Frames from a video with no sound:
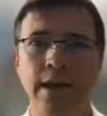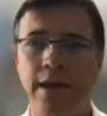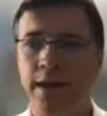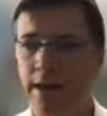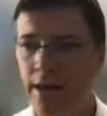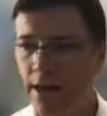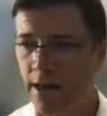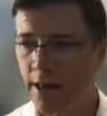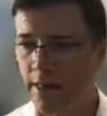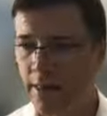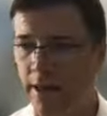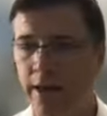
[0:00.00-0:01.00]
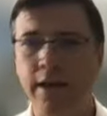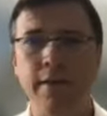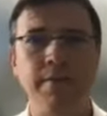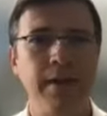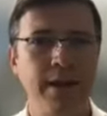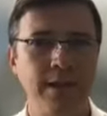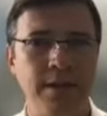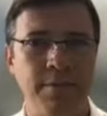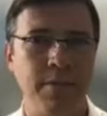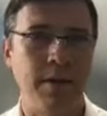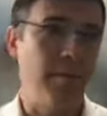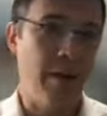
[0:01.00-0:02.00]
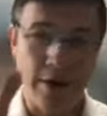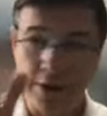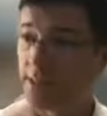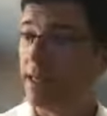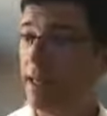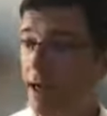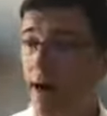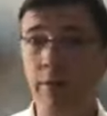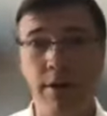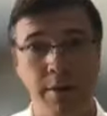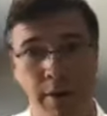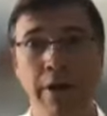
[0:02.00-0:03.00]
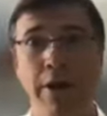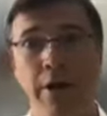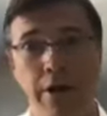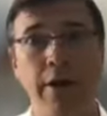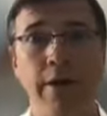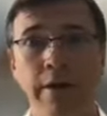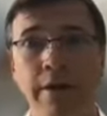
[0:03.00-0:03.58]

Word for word: he uh, then he can affect a, um, a marriage and say, yeah, I want to marry her.